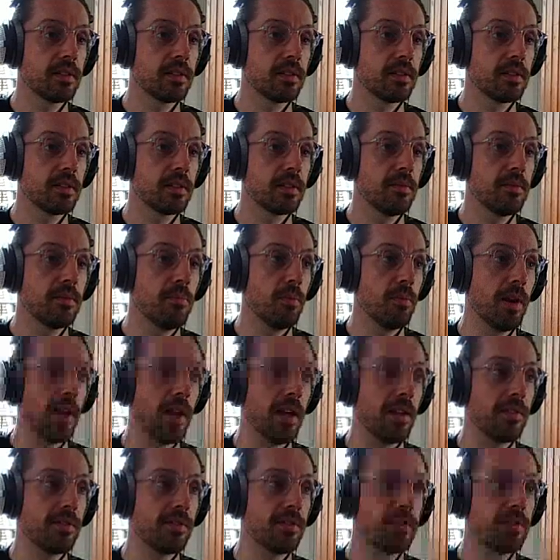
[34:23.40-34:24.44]
bottom
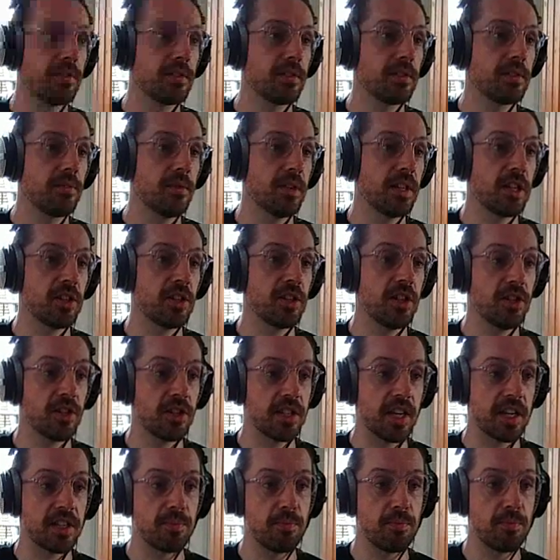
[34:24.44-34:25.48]
left, which actually just adds
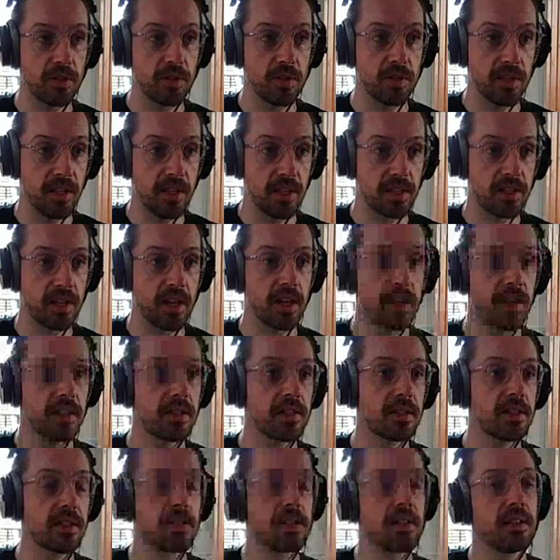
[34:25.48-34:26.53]
bottom in this case,
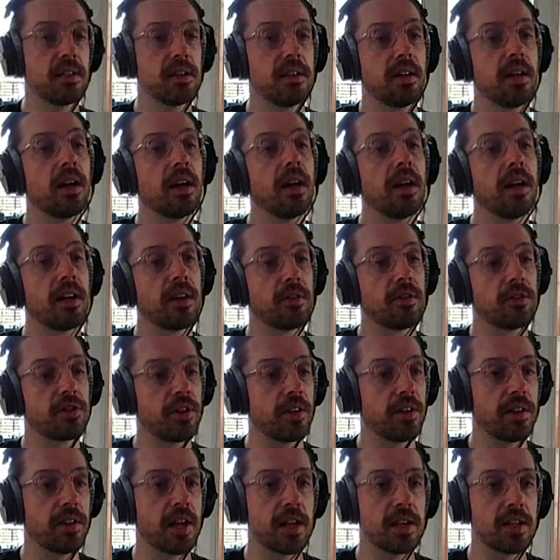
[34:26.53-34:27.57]
and I'll show you
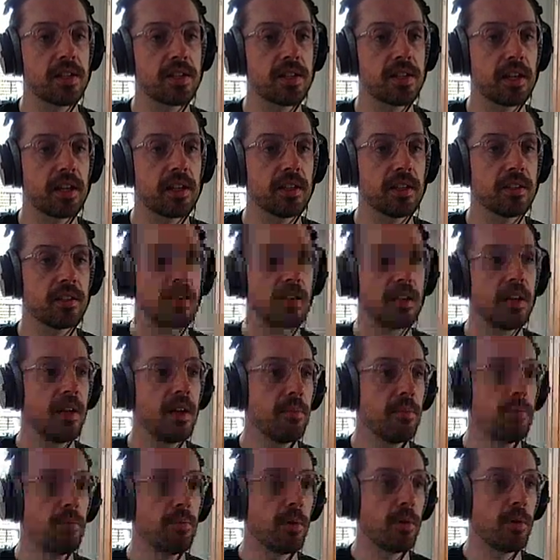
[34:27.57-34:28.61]
that in a second.
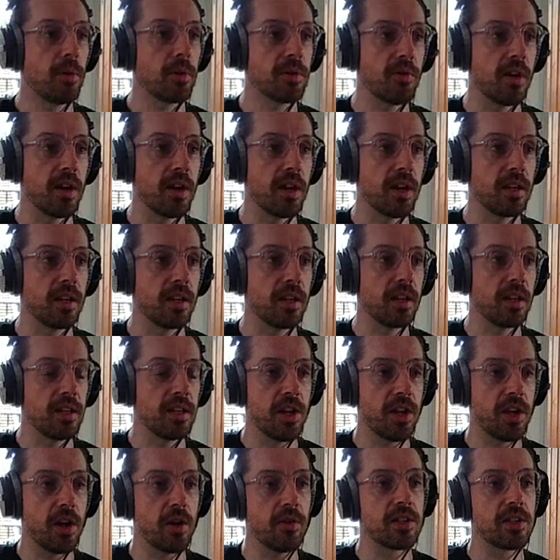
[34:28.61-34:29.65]
Bottom right is the
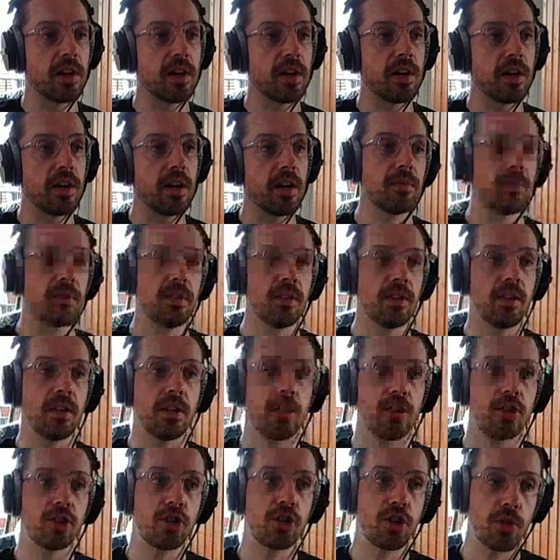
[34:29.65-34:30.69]
only time that the
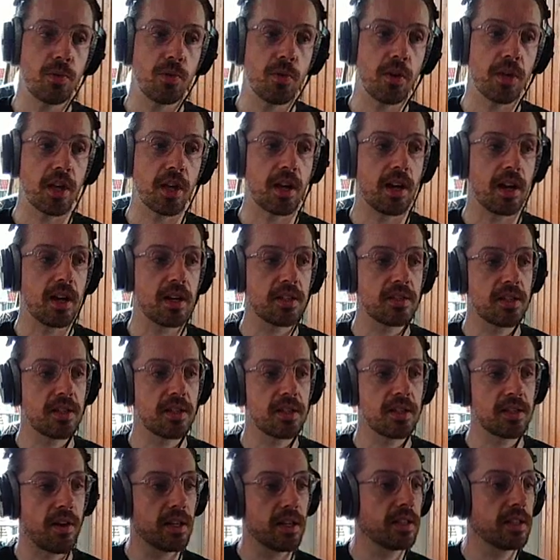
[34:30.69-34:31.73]
two other classes are
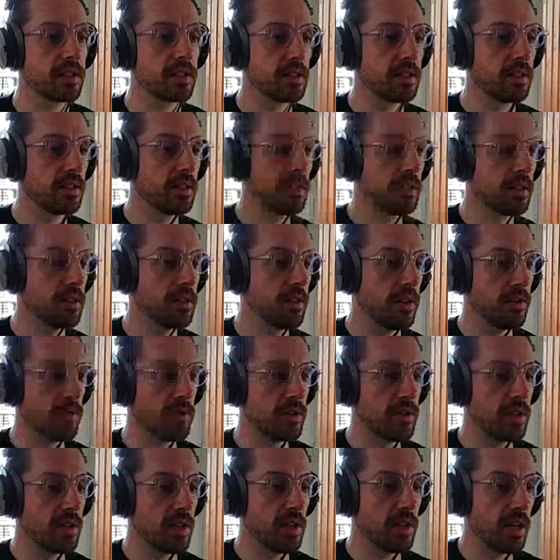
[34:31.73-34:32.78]
added. So you'll see
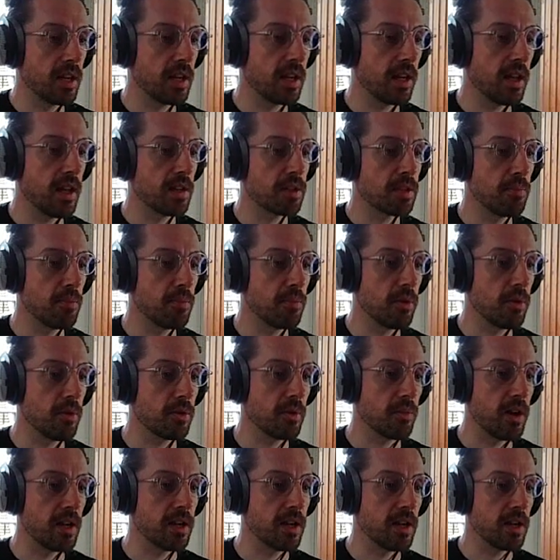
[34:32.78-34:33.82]
here class bottom
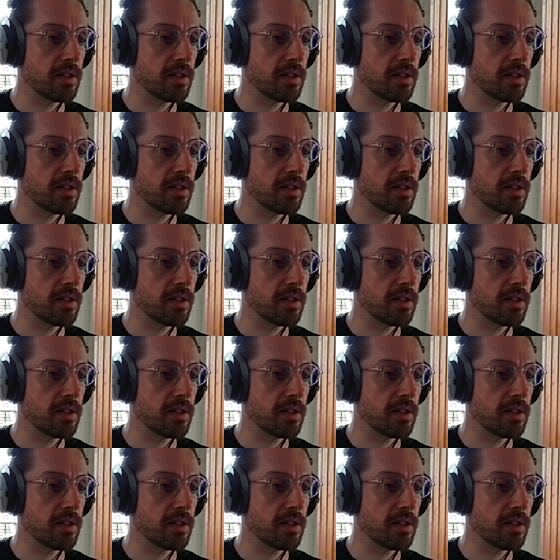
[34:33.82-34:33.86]
right,